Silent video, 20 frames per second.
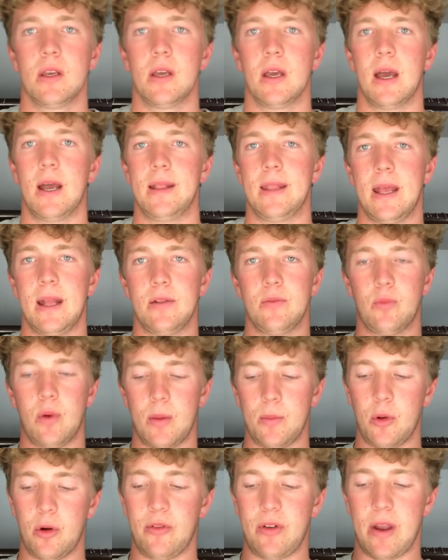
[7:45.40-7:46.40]
And then one
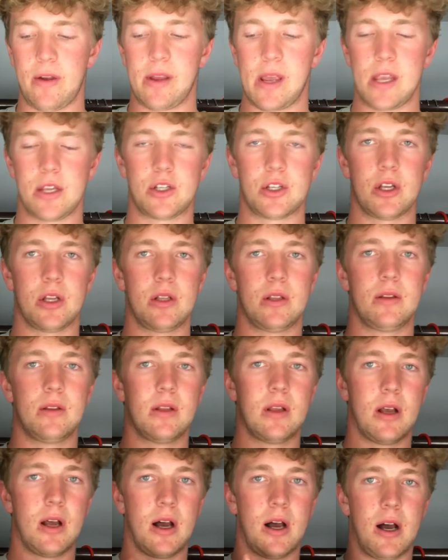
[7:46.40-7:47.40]
more variation,
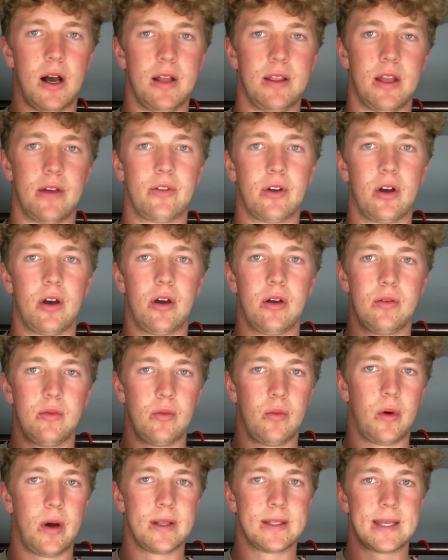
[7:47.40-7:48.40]
another
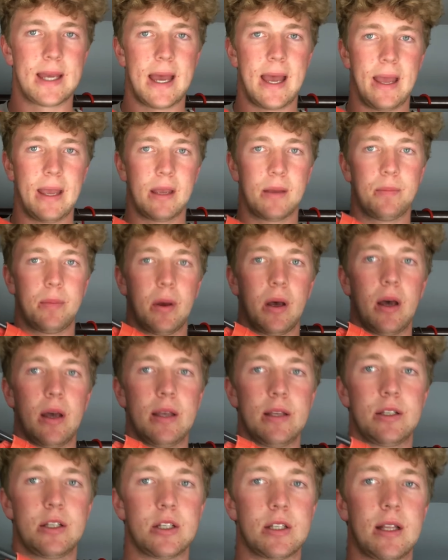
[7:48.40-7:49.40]
white tag, but
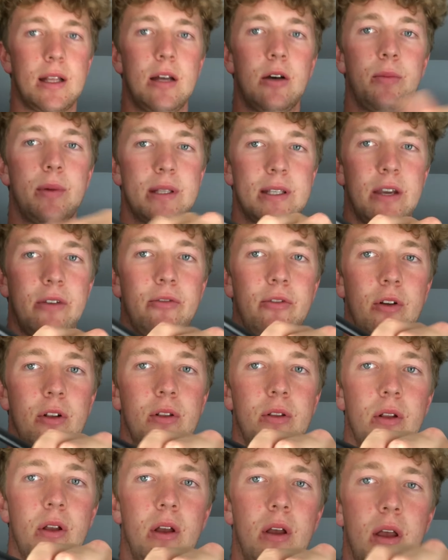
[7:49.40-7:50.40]
it's just a little bit
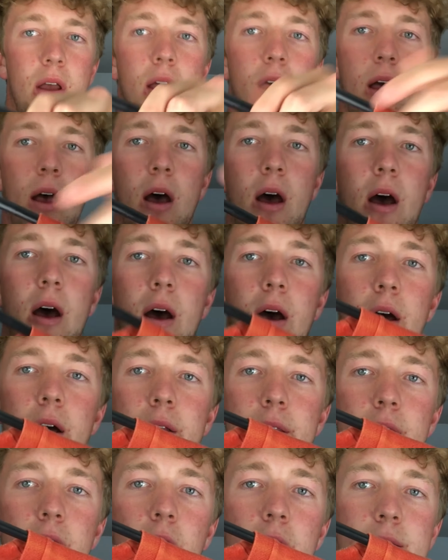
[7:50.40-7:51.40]
different.
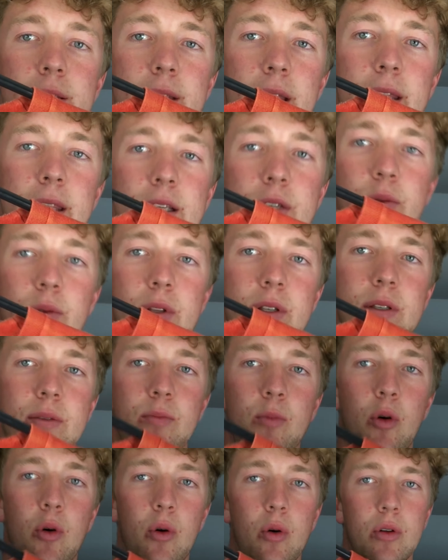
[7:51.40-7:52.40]
I'd say this one's
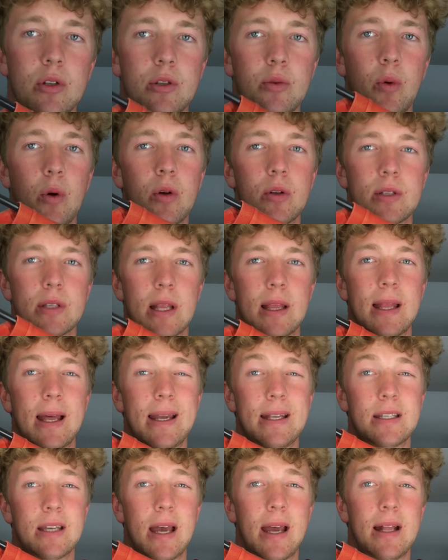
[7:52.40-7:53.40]
more towards the
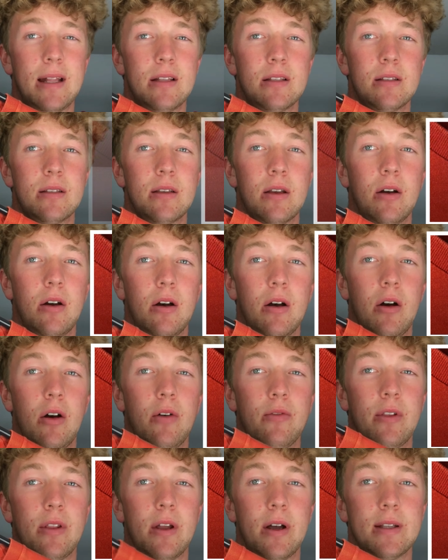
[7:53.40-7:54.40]
later ends
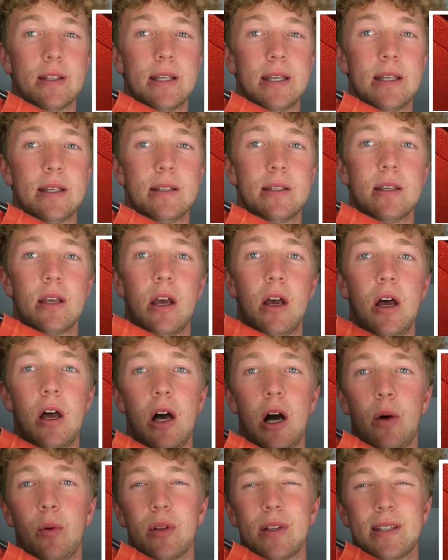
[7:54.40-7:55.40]
of the 90s.
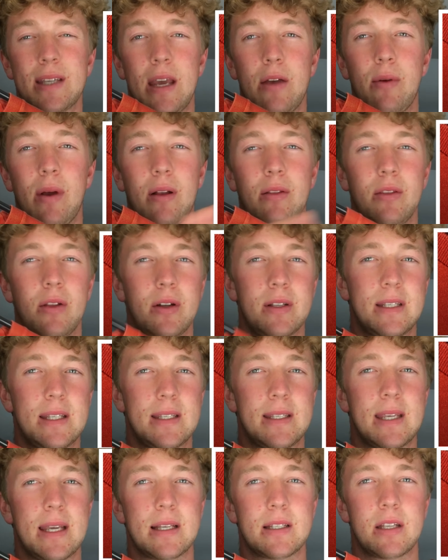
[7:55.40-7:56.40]
I want to say around
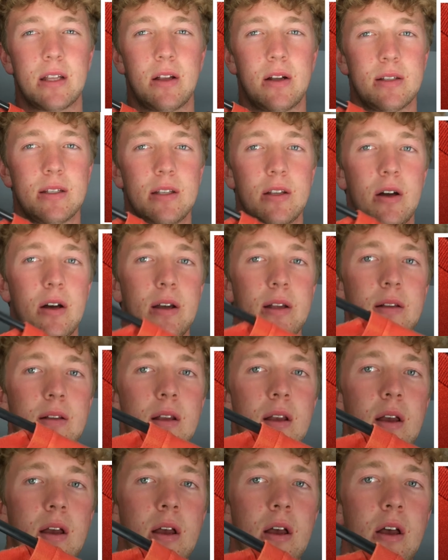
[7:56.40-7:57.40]
96 to 99
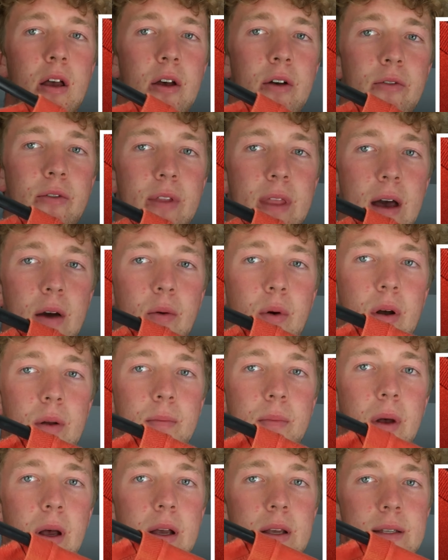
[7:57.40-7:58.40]
for that one,
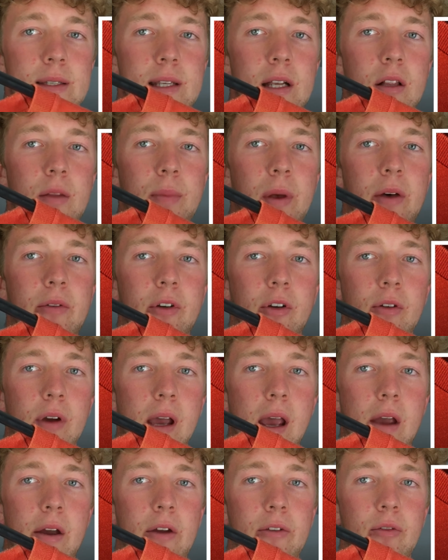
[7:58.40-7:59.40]
but still a bit of a grey
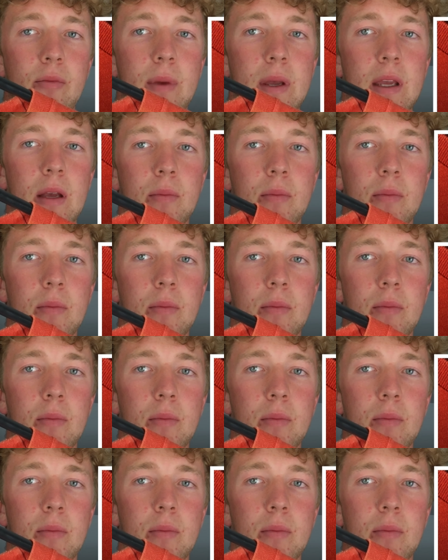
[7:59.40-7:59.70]
area for me.